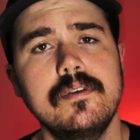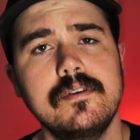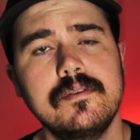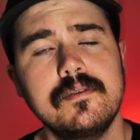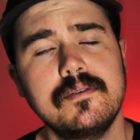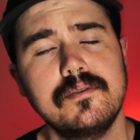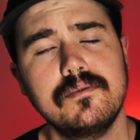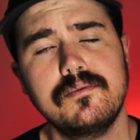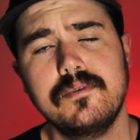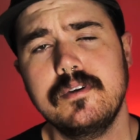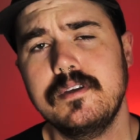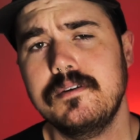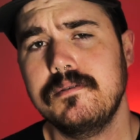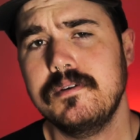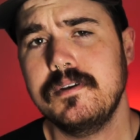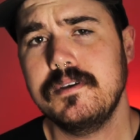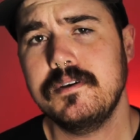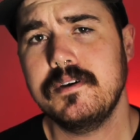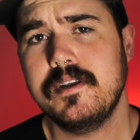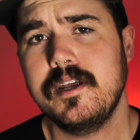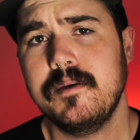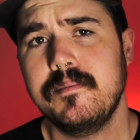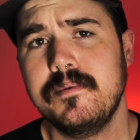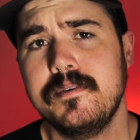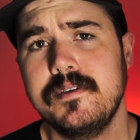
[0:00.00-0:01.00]
this was a really, really
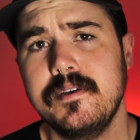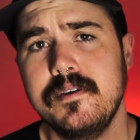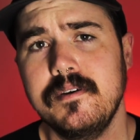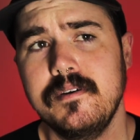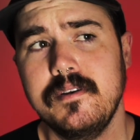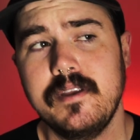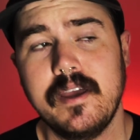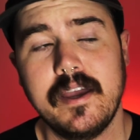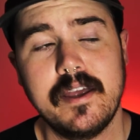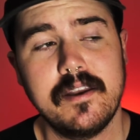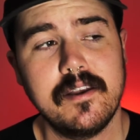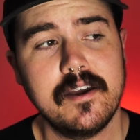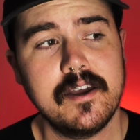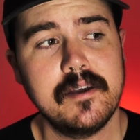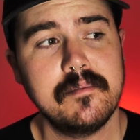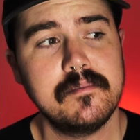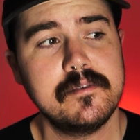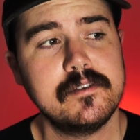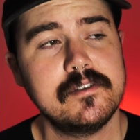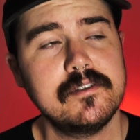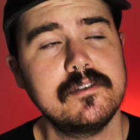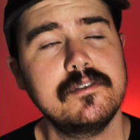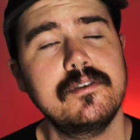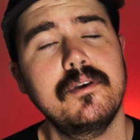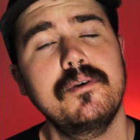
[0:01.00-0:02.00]
good episode, and I am
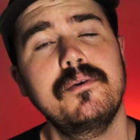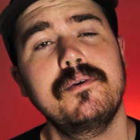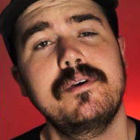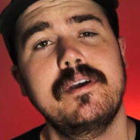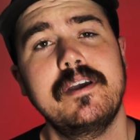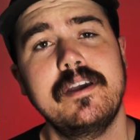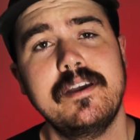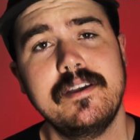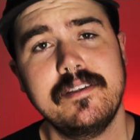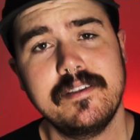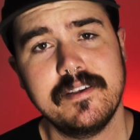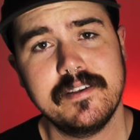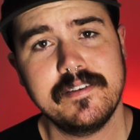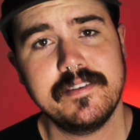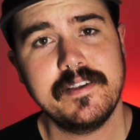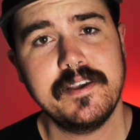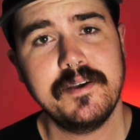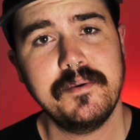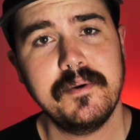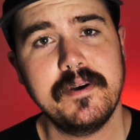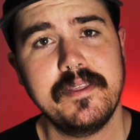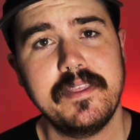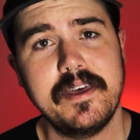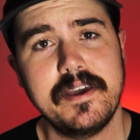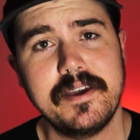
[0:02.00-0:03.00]
so keen to see
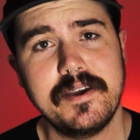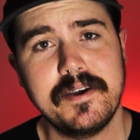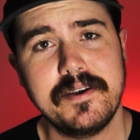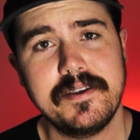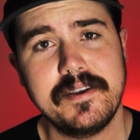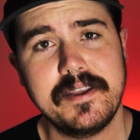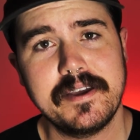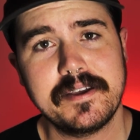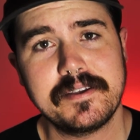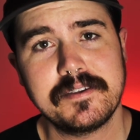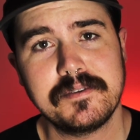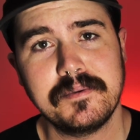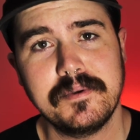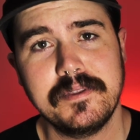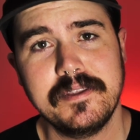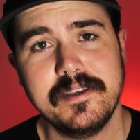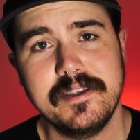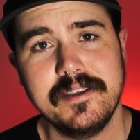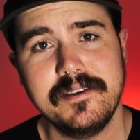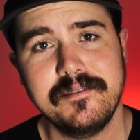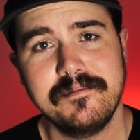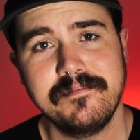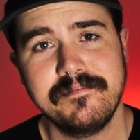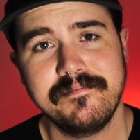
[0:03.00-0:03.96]
where they go next with it.